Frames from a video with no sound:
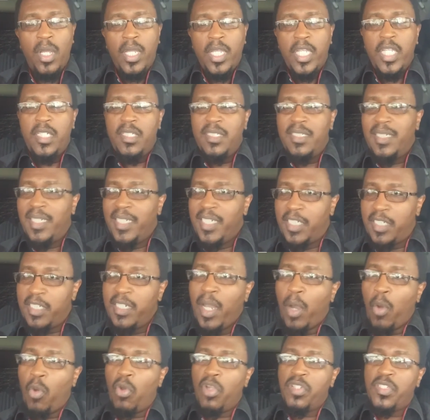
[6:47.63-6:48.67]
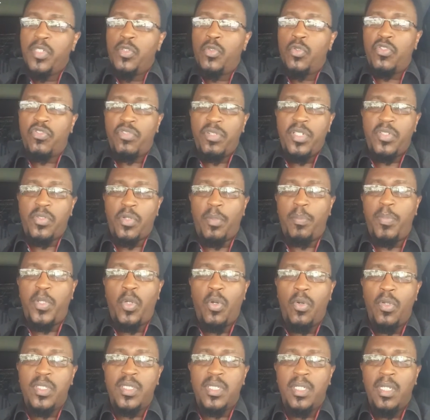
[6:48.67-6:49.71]
it now goes into treason,
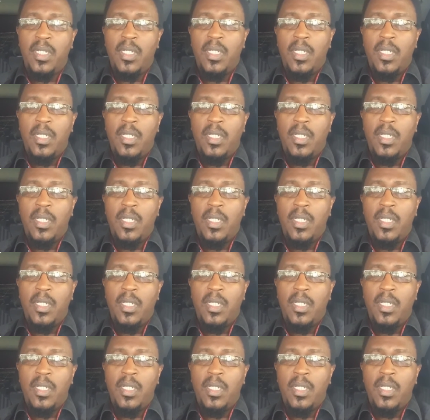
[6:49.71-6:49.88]
because